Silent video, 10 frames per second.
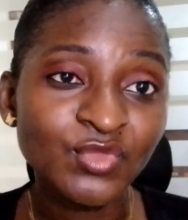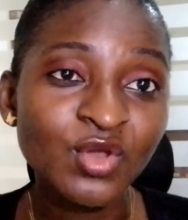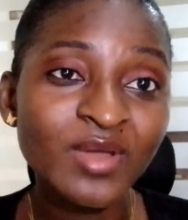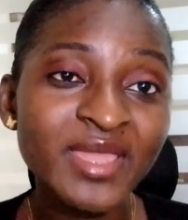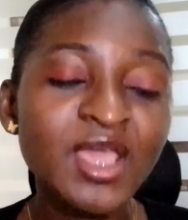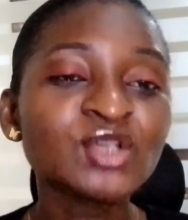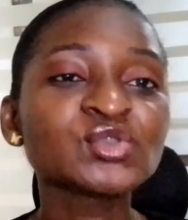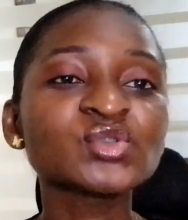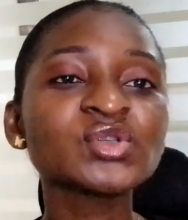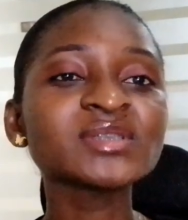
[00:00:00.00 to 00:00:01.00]
All right,
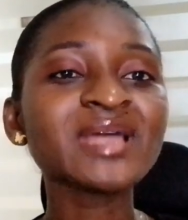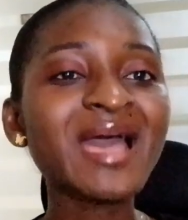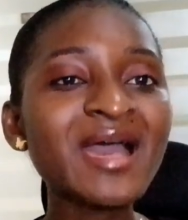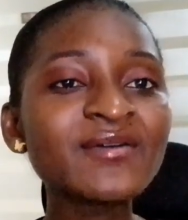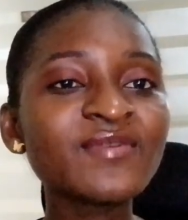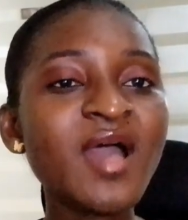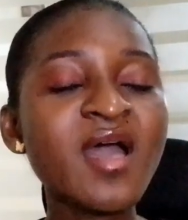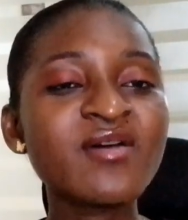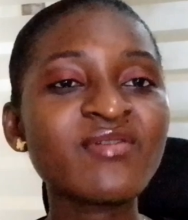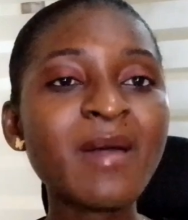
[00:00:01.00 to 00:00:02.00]
so just have
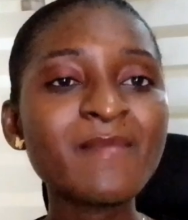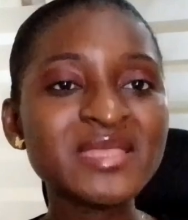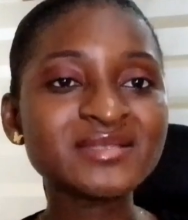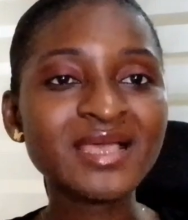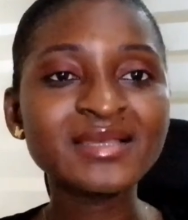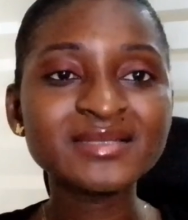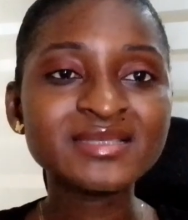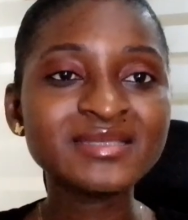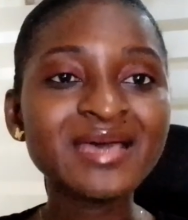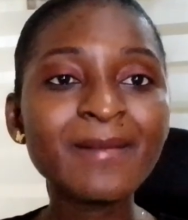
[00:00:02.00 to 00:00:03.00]
that
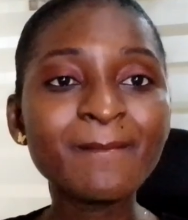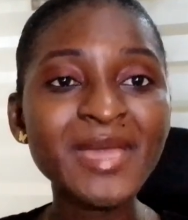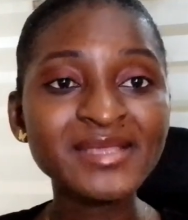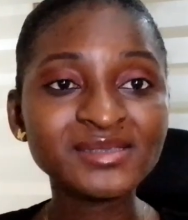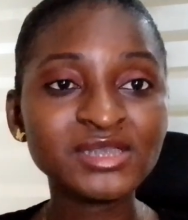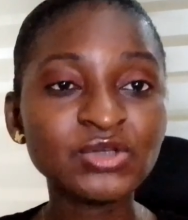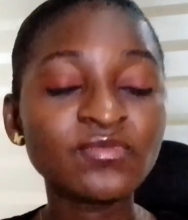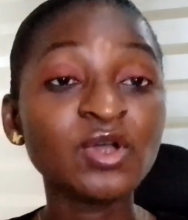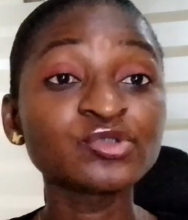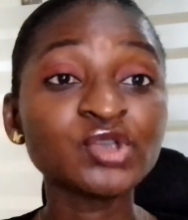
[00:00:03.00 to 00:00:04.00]
mentality, that mindset
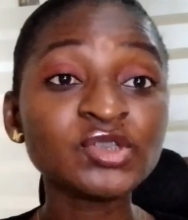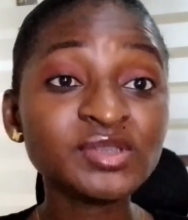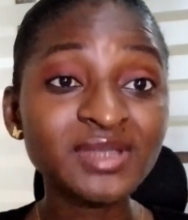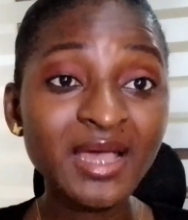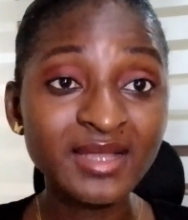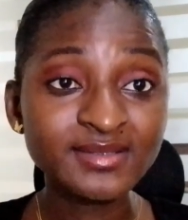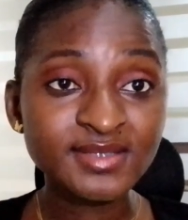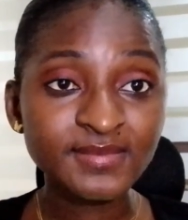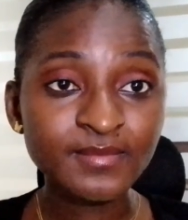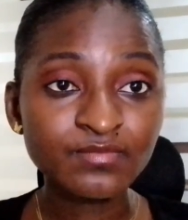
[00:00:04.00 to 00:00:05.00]
of just
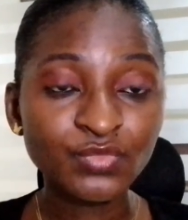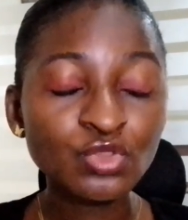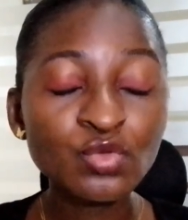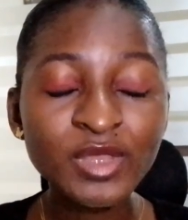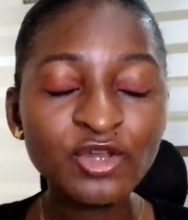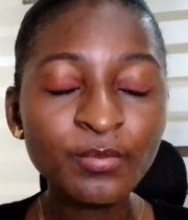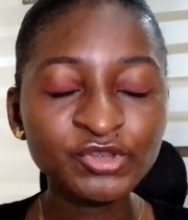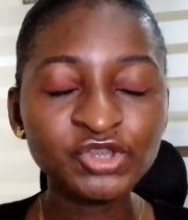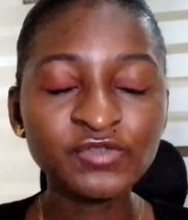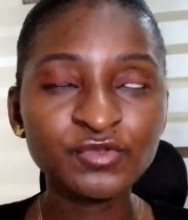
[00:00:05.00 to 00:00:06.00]
start. No, we are not
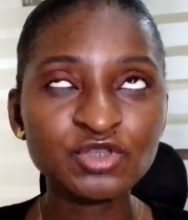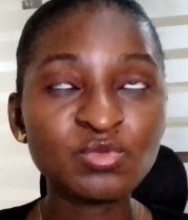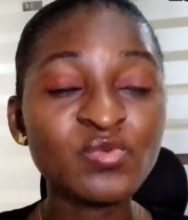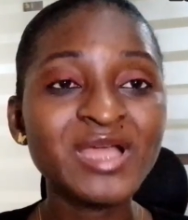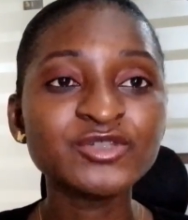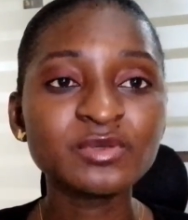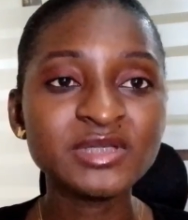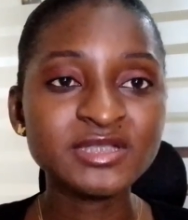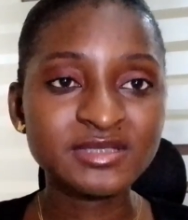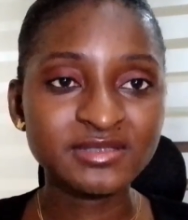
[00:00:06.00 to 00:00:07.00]
pushing it for tomorrow, we are doing
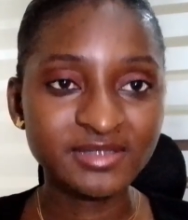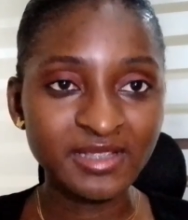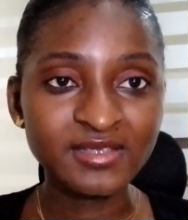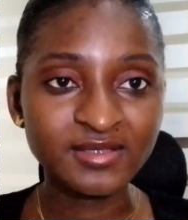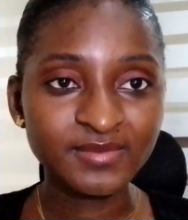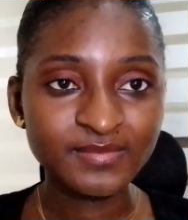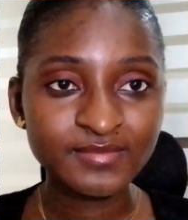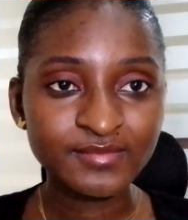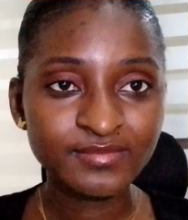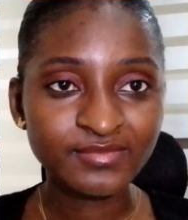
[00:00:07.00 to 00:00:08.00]
it today.
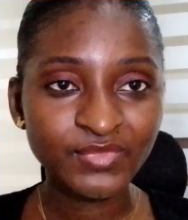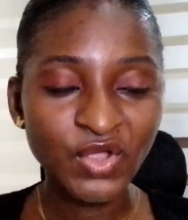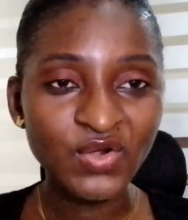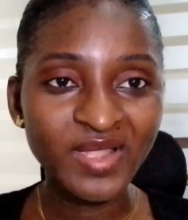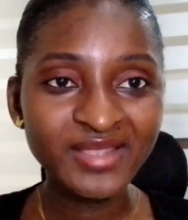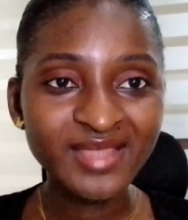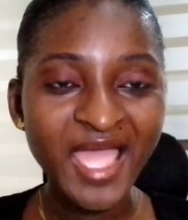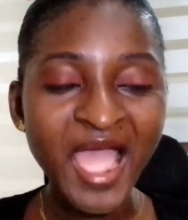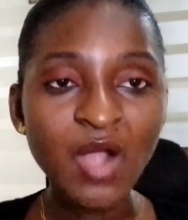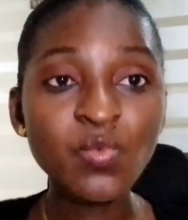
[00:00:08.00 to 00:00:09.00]
All right,
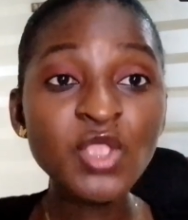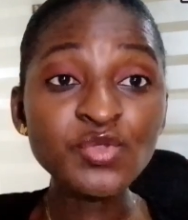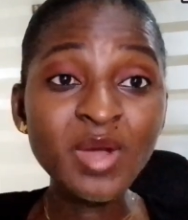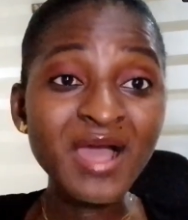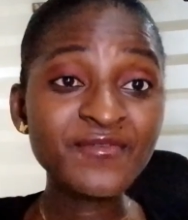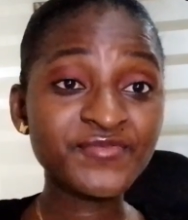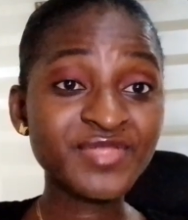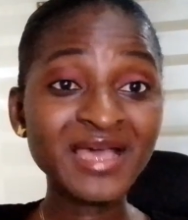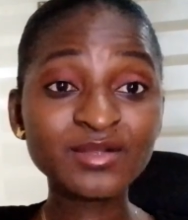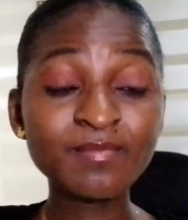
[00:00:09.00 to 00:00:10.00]
and when you have
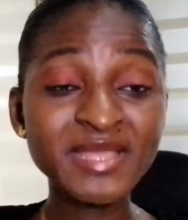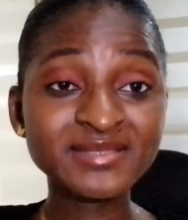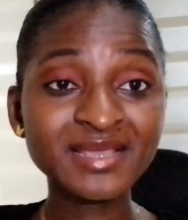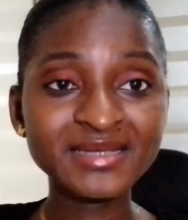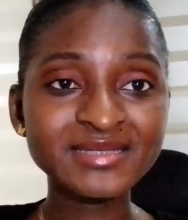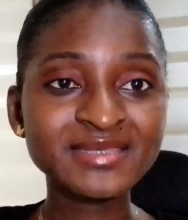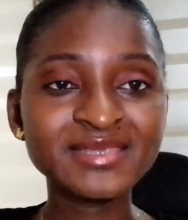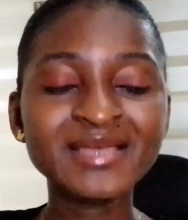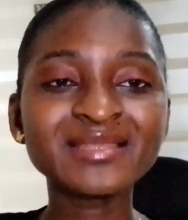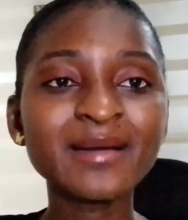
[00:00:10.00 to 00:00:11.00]
that
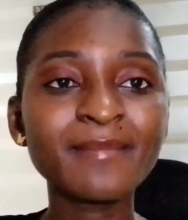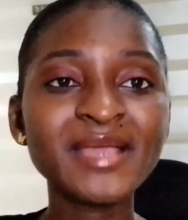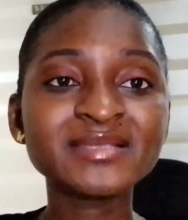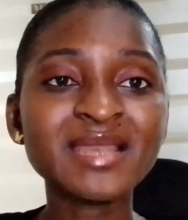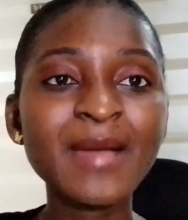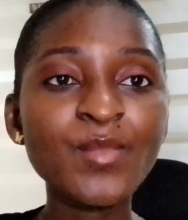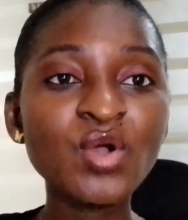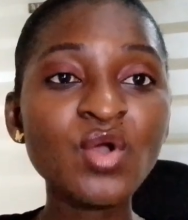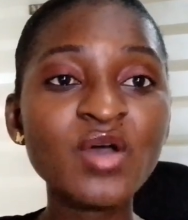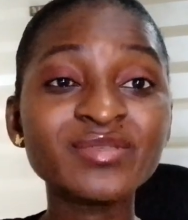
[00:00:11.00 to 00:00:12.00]
mentality and that mindset
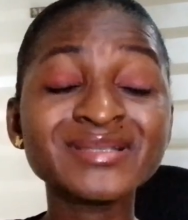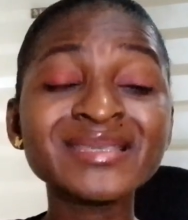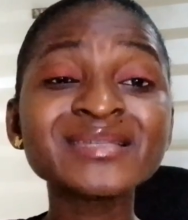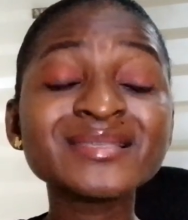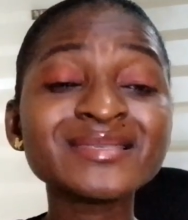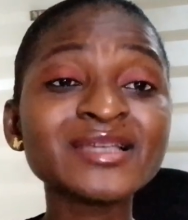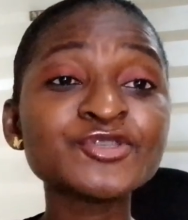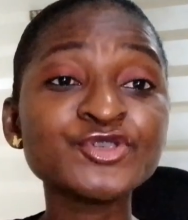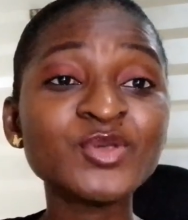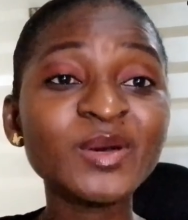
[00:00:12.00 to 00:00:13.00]
among others, it
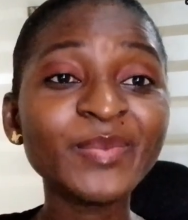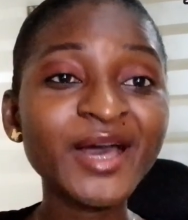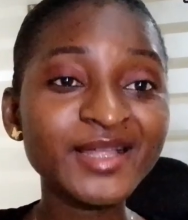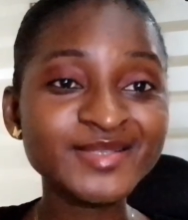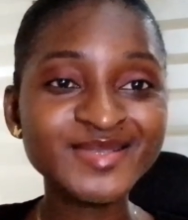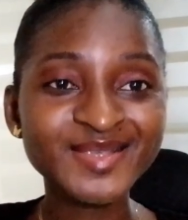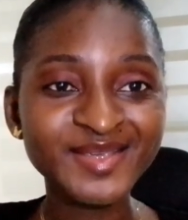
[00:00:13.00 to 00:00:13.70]
sets you apart.